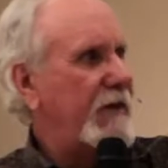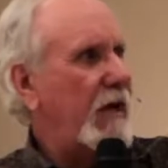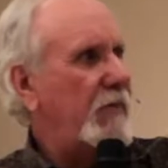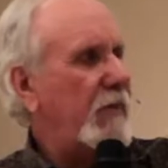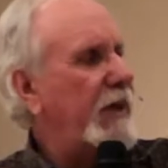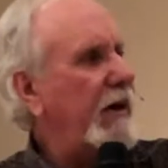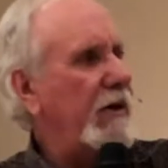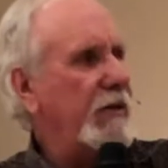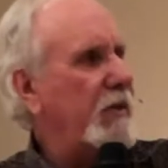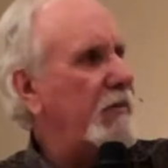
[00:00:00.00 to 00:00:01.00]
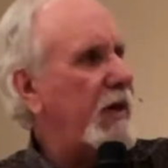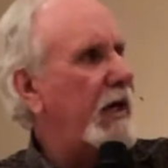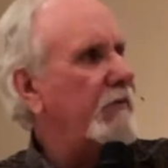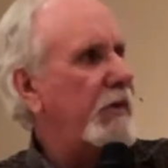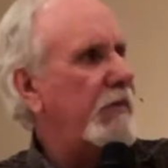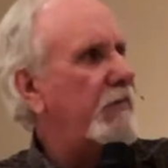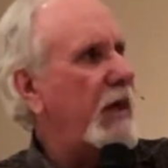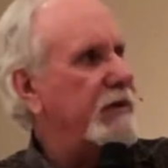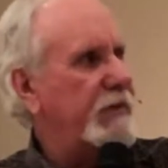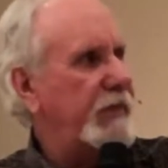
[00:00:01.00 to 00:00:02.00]
not by power, nor by might, but by
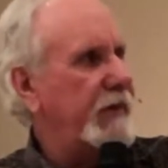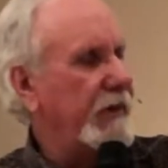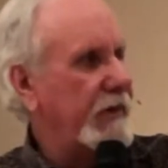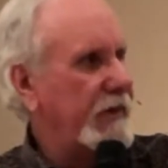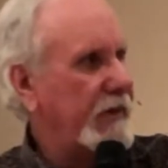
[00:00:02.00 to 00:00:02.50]
my spirit.